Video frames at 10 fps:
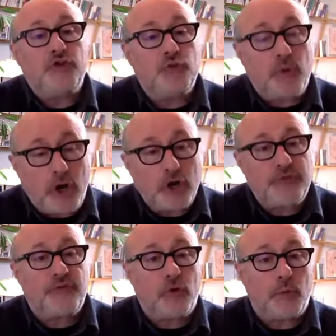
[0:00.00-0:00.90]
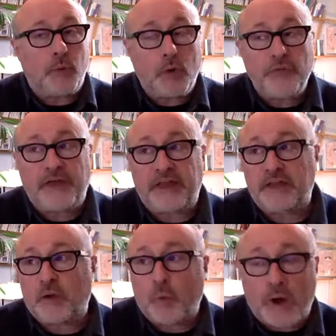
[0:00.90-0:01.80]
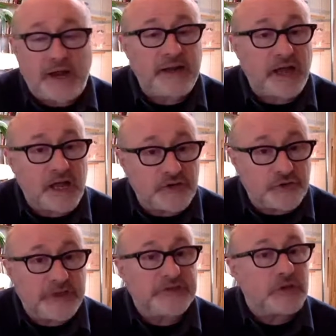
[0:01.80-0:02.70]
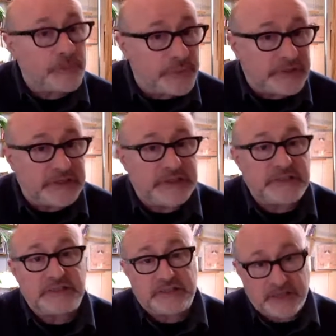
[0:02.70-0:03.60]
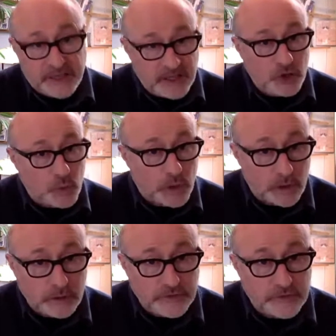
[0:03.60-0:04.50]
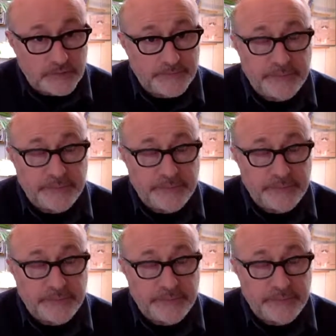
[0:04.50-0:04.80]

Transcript: to work for more than 100 companies in the world